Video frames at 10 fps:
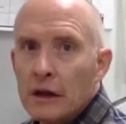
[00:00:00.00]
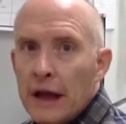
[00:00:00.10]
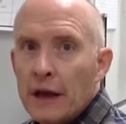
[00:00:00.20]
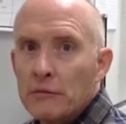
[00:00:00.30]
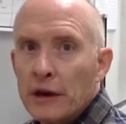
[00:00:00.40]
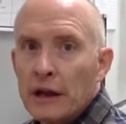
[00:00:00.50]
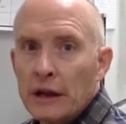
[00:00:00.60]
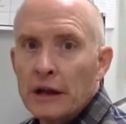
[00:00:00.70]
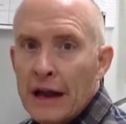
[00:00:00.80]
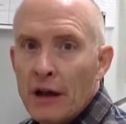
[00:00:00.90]
and
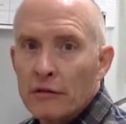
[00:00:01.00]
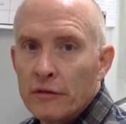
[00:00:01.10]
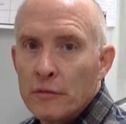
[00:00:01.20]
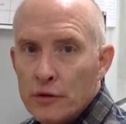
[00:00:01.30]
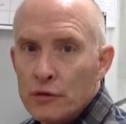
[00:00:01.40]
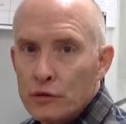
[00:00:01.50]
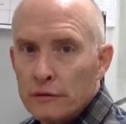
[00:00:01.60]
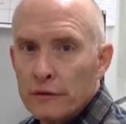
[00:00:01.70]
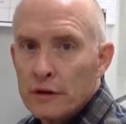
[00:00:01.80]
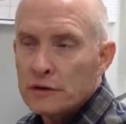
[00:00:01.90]
bringing it down from the roof.